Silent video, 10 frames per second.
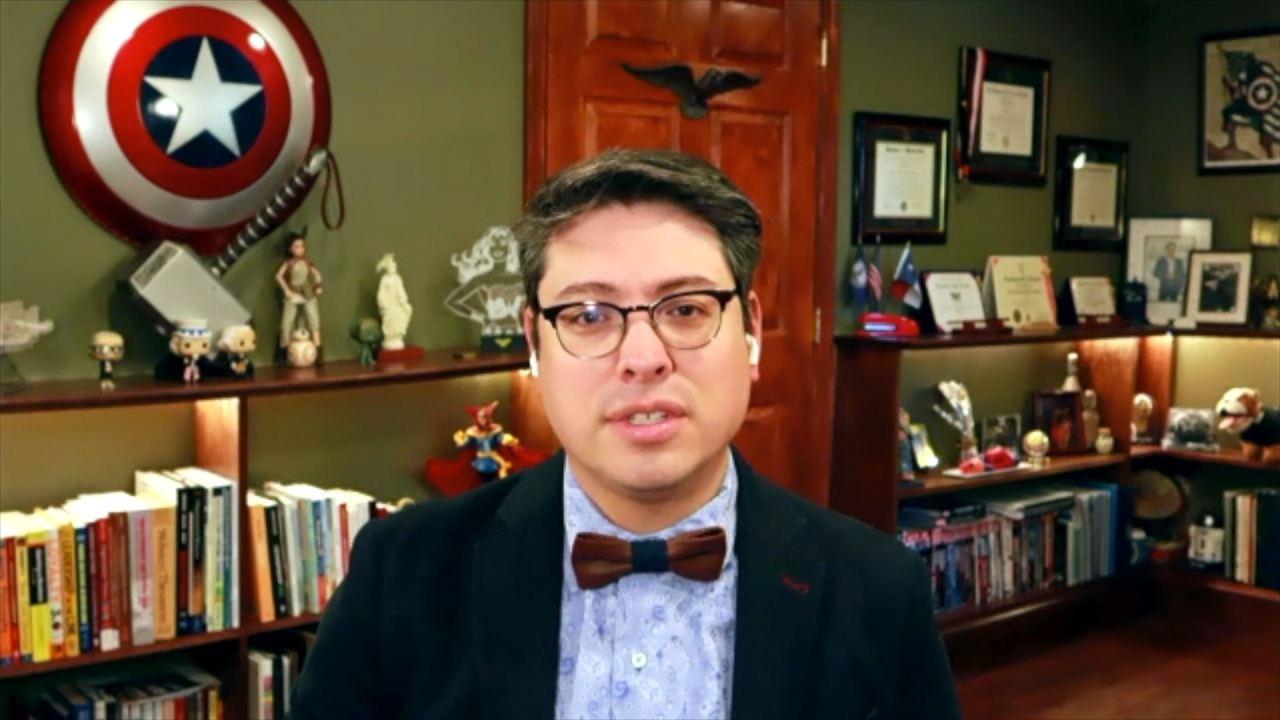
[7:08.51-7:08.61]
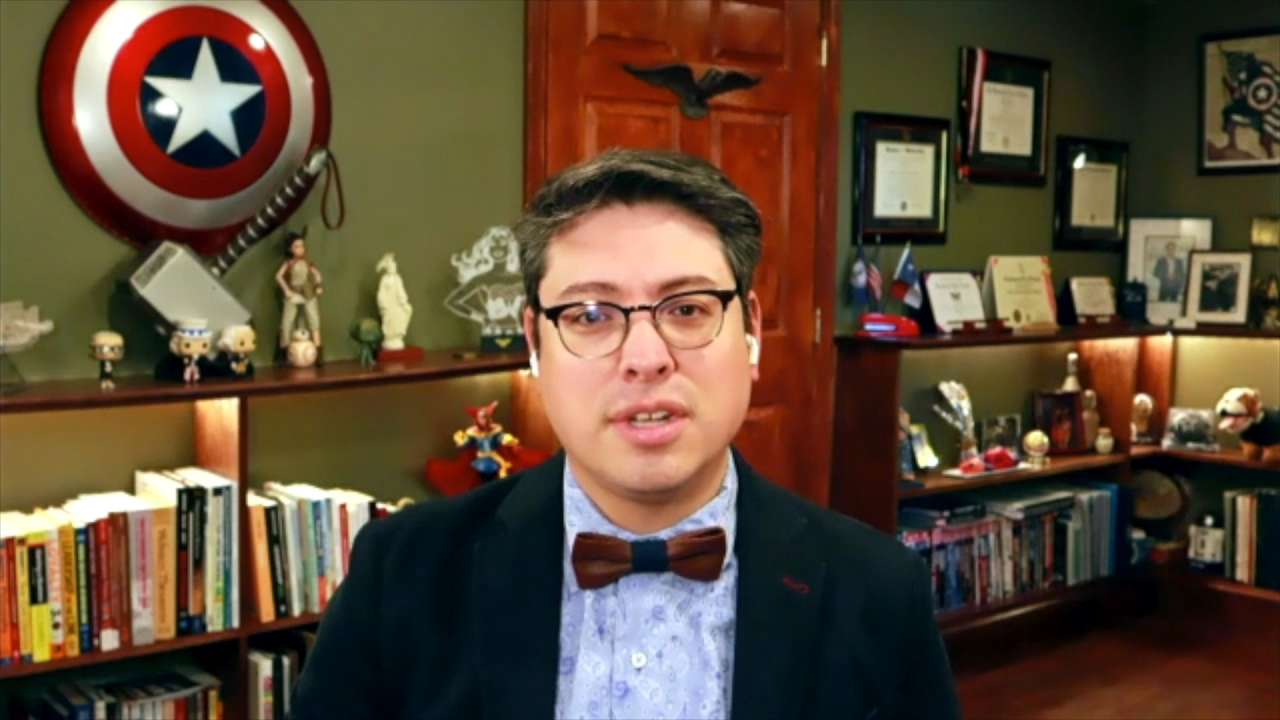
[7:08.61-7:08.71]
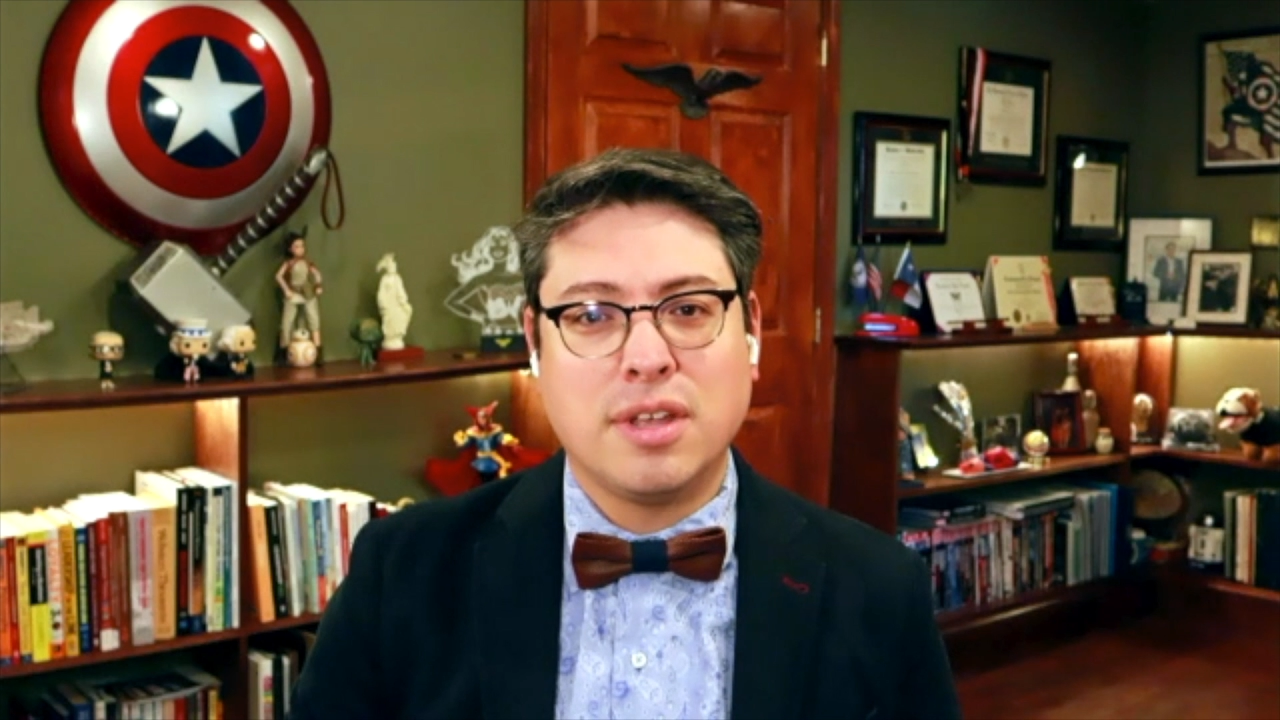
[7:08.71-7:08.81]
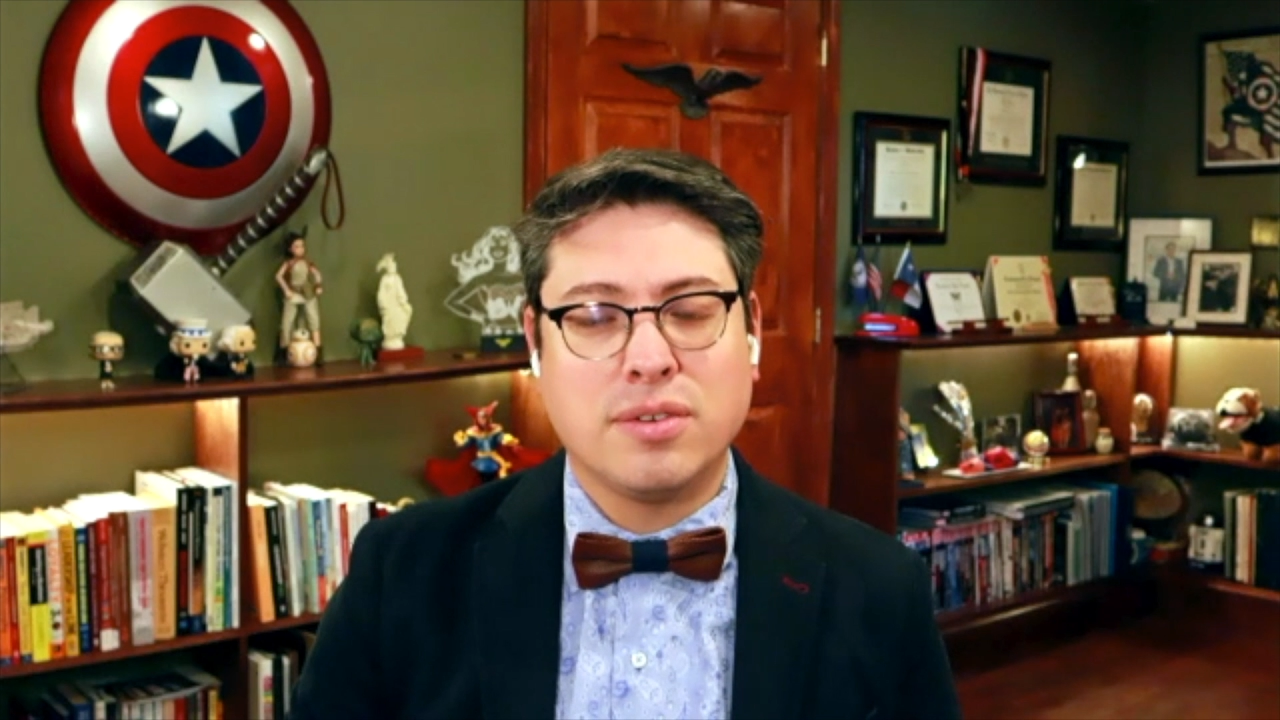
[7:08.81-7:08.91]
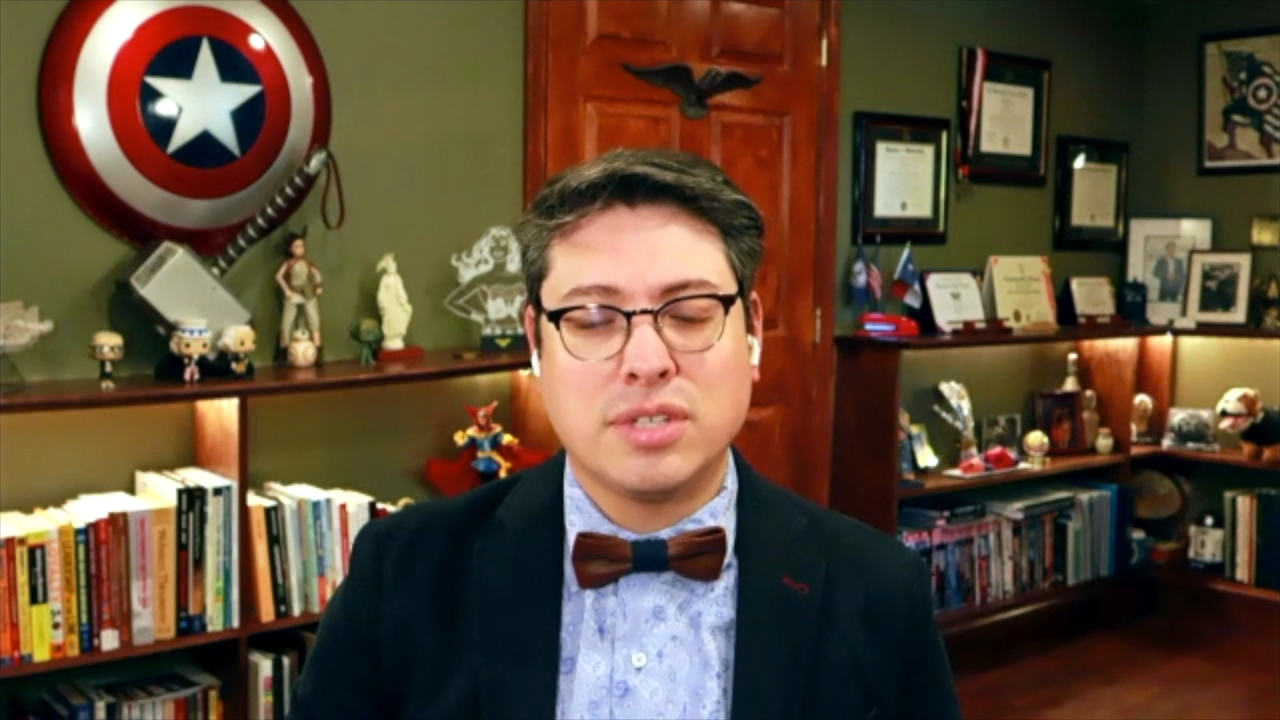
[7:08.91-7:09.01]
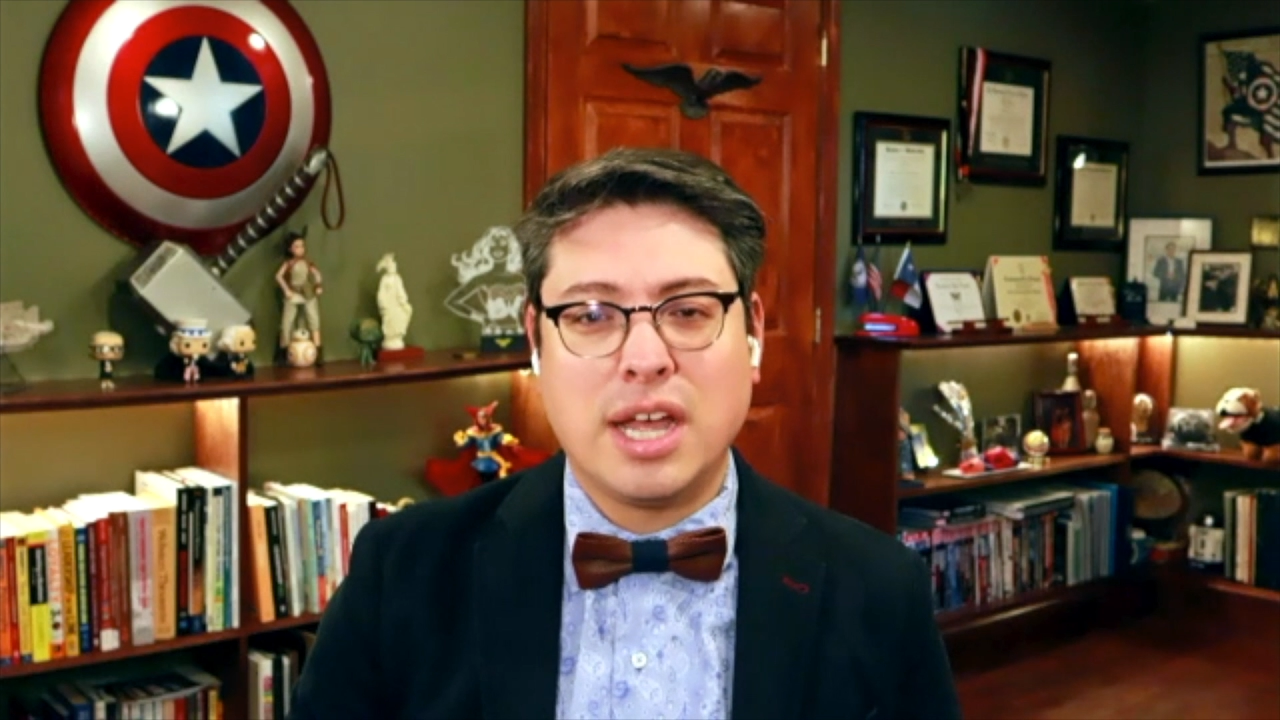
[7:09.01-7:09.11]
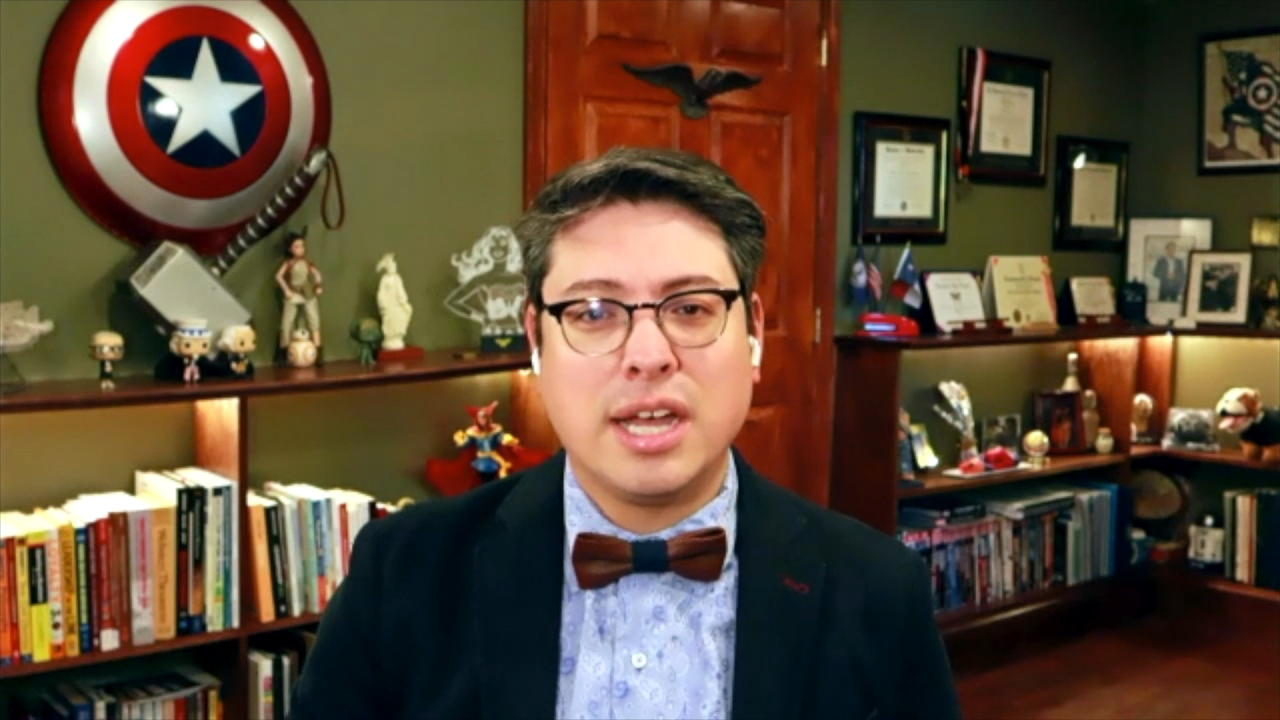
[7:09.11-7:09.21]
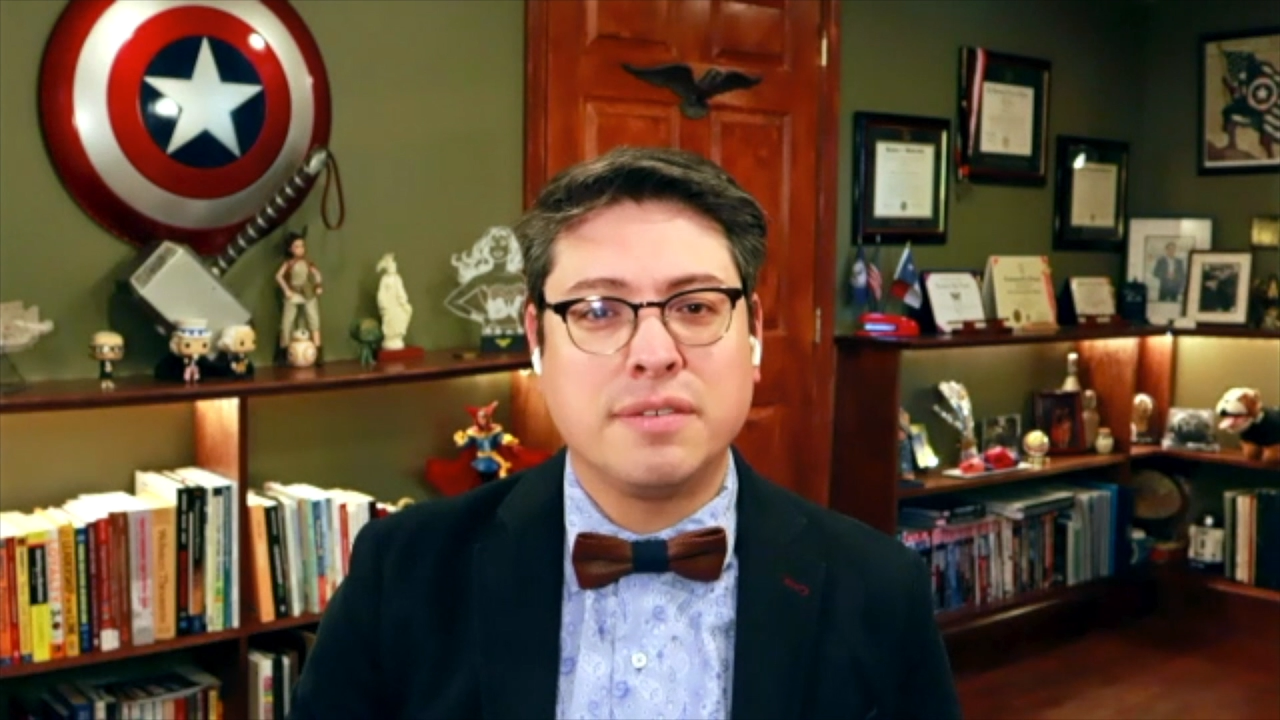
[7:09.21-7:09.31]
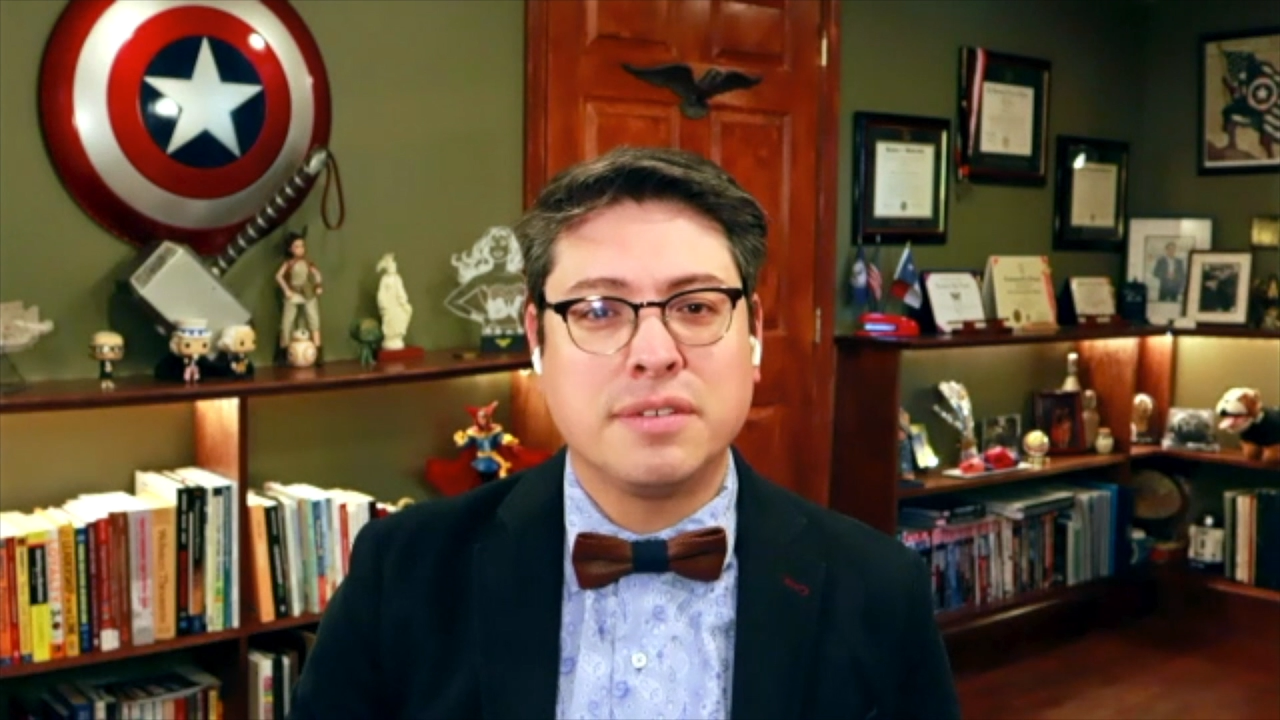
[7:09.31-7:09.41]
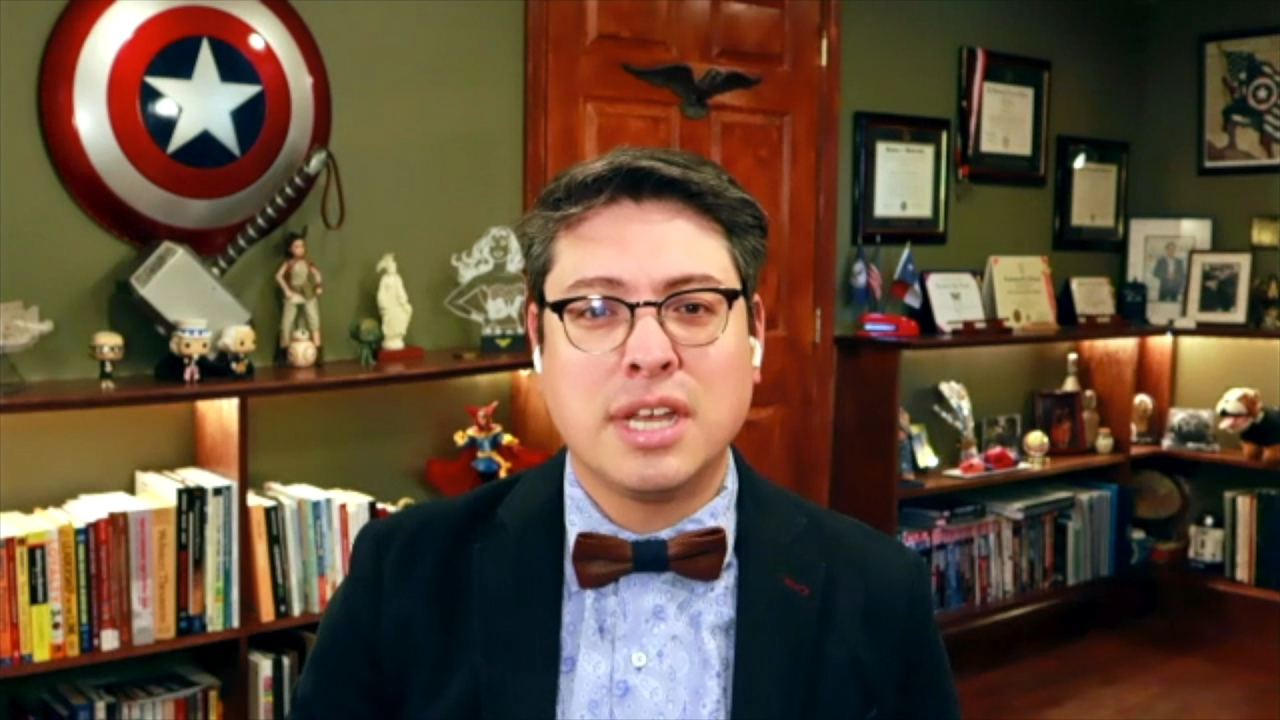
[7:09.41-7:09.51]
in others'
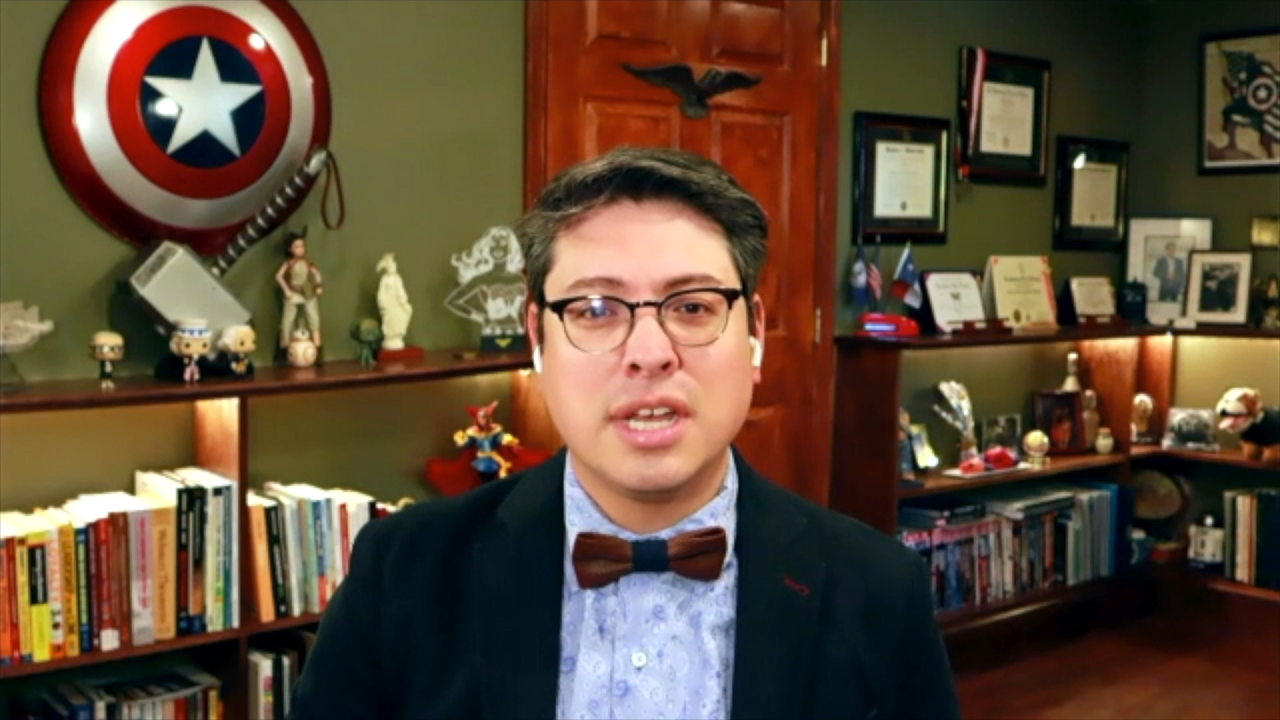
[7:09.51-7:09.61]
lives.